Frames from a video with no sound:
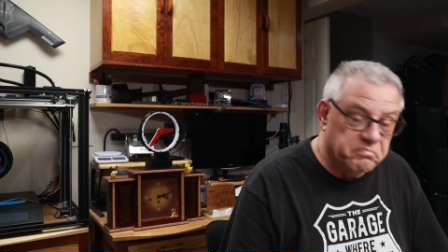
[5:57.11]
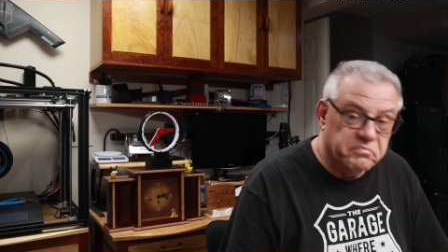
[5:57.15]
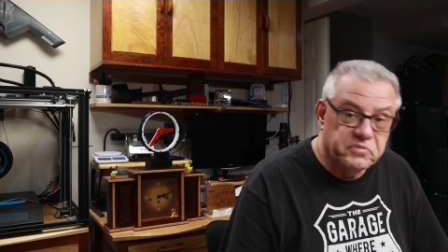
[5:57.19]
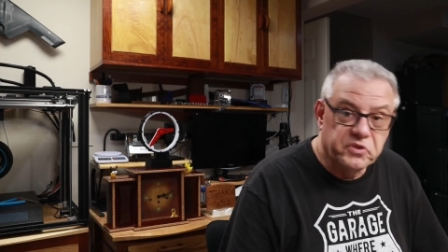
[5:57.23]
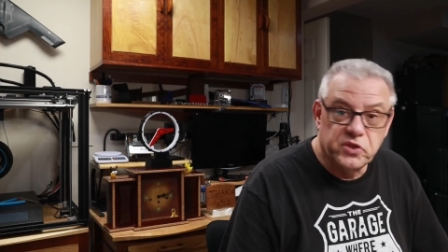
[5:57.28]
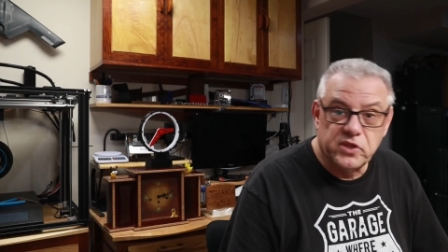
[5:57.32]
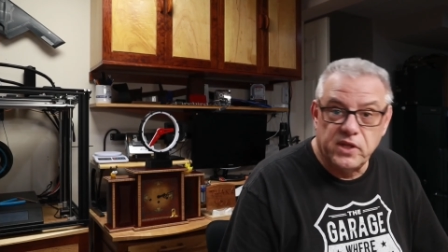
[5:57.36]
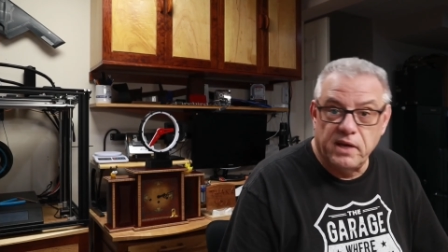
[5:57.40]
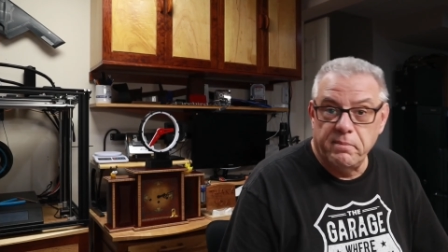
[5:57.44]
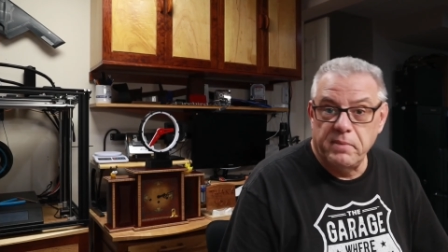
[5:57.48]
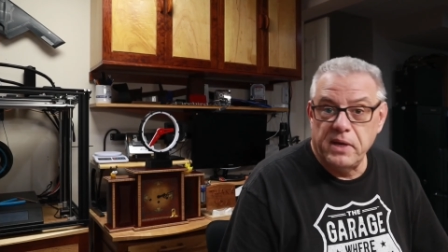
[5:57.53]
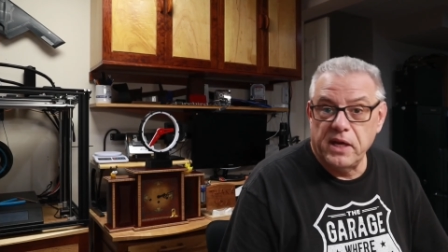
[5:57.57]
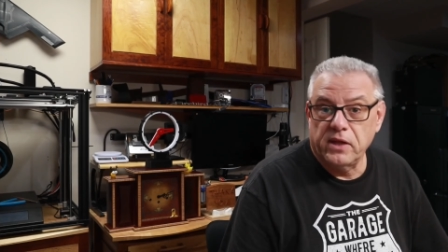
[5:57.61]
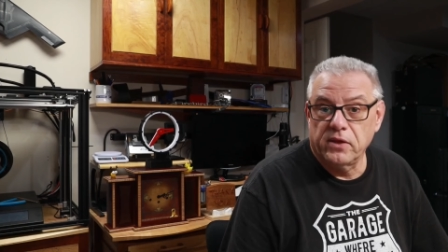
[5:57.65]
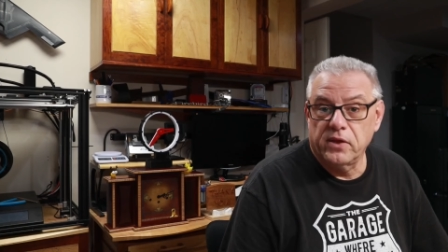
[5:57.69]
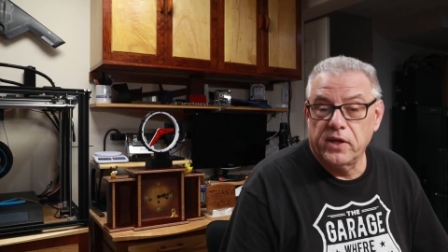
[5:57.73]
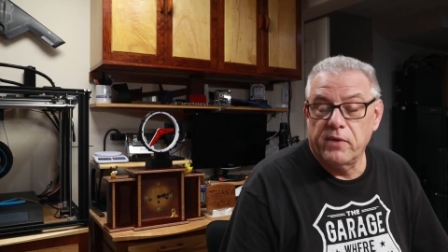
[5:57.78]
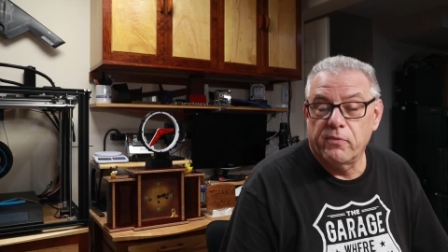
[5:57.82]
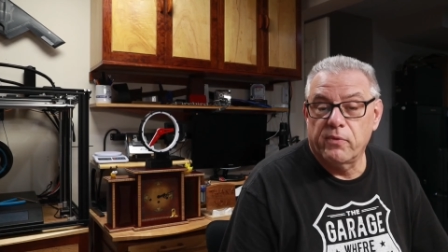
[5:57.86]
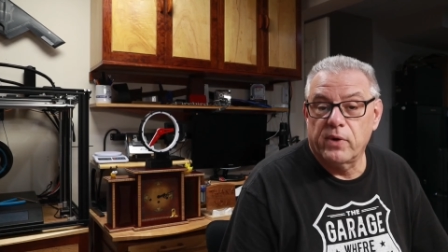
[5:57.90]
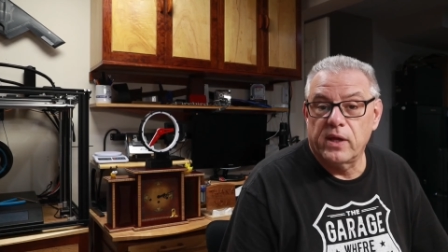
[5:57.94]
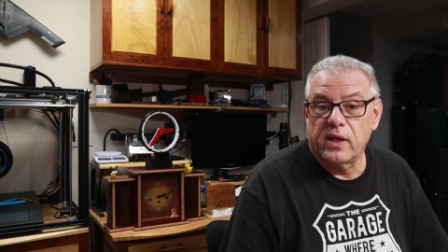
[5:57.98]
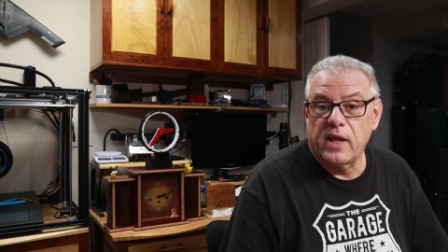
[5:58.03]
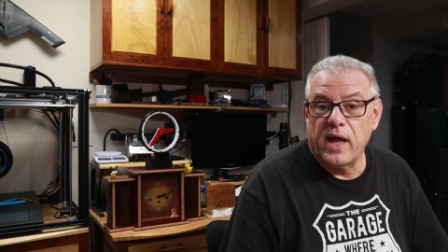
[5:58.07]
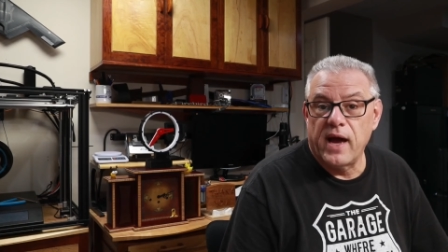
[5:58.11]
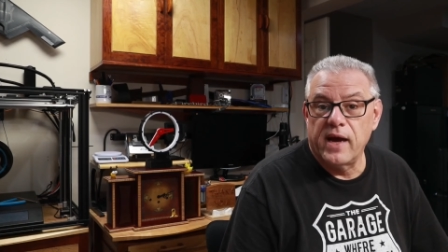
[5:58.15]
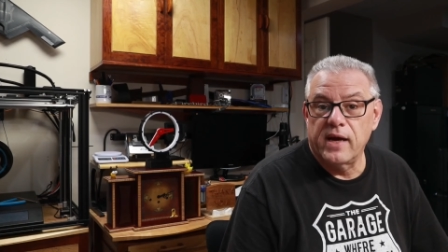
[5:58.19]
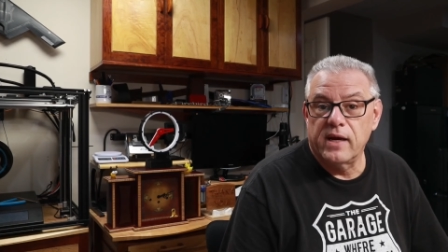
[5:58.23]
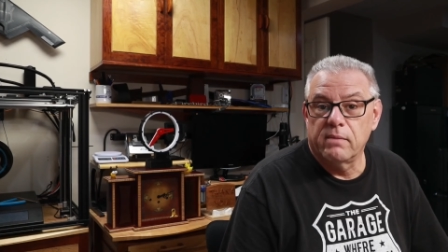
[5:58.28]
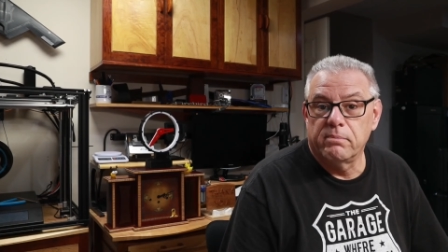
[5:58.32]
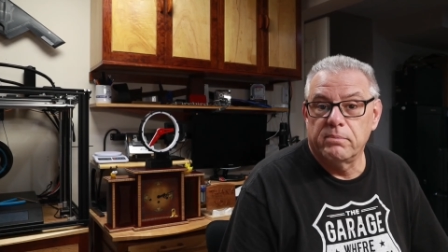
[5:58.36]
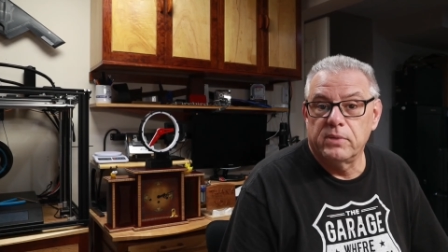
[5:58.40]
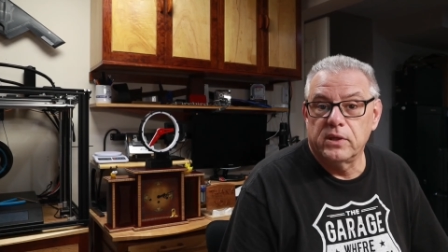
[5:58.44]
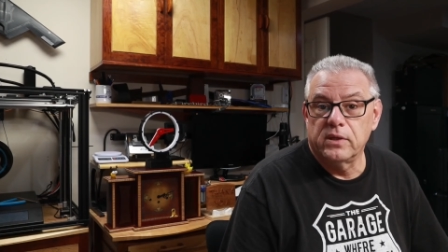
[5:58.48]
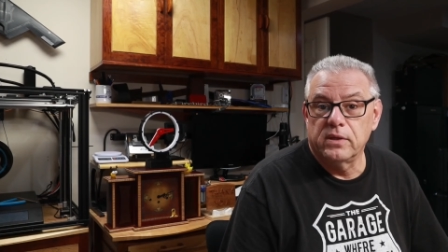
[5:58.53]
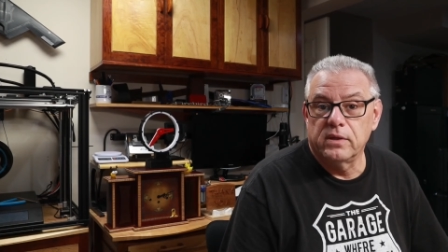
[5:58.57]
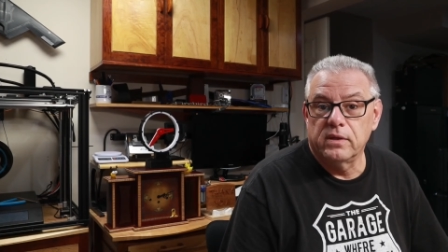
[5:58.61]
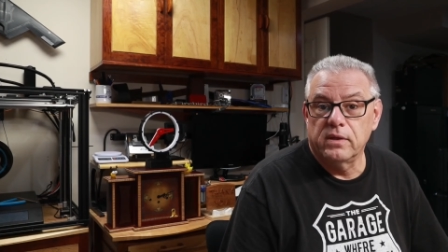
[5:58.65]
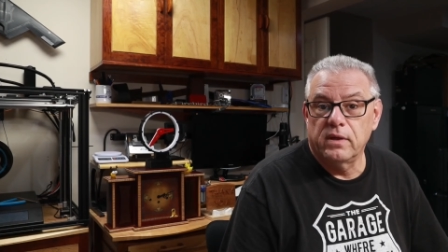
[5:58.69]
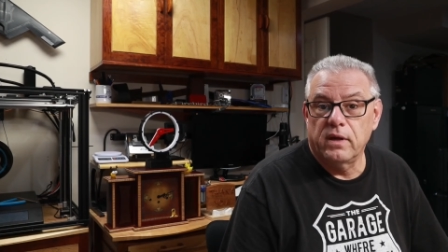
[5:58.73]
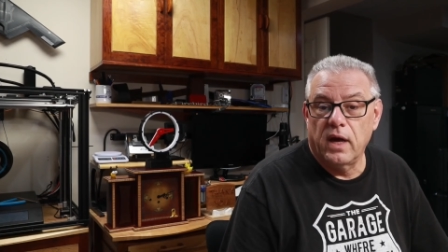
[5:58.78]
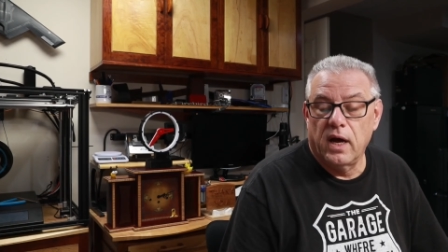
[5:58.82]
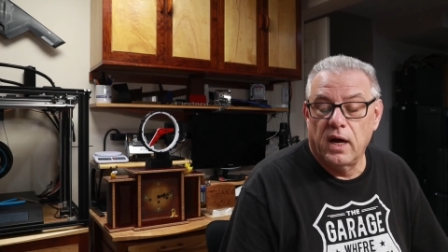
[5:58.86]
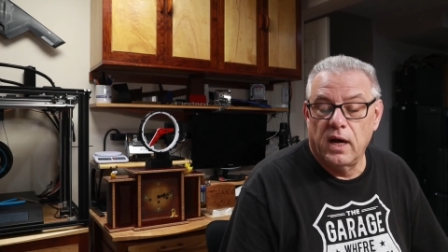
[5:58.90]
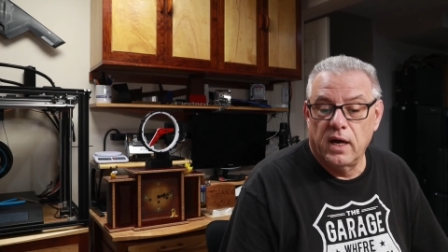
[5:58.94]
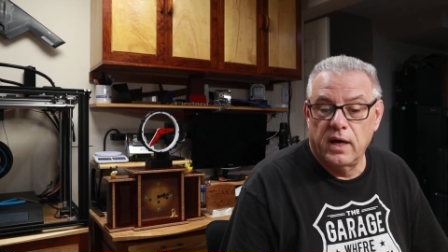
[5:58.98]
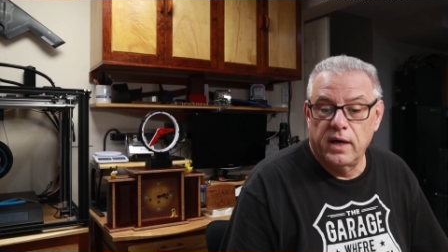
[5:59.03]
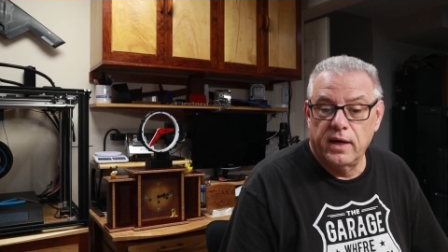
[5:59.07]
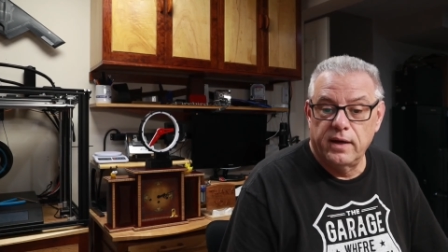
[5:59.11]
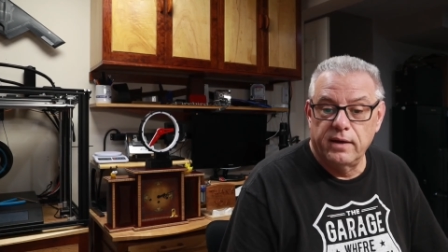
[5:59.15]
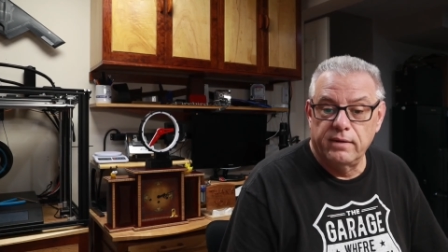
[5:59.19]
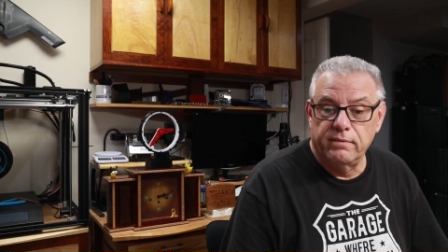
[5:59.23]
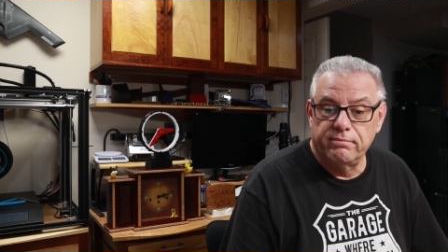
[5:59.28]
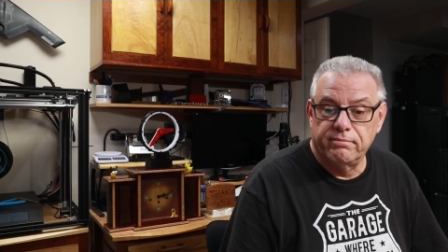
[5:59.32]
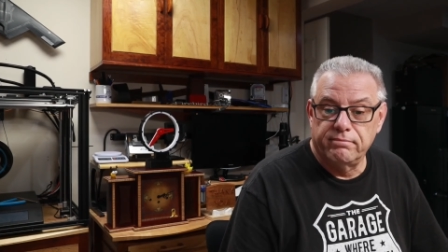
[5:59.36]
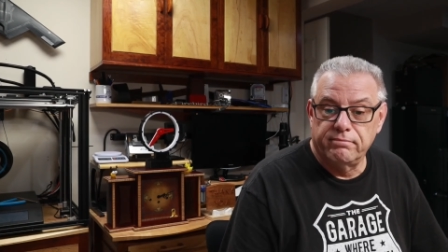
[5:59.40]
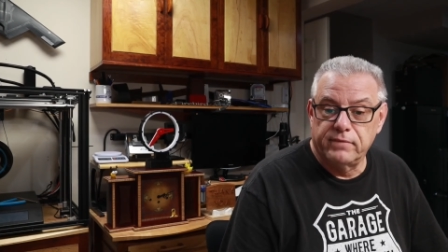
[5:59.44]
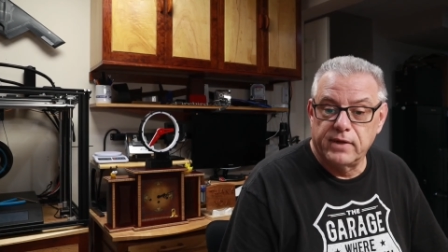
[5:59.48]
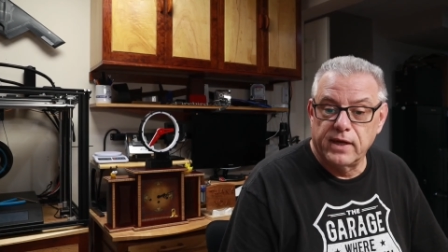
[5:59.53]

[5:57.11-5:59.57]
seemingly reliable,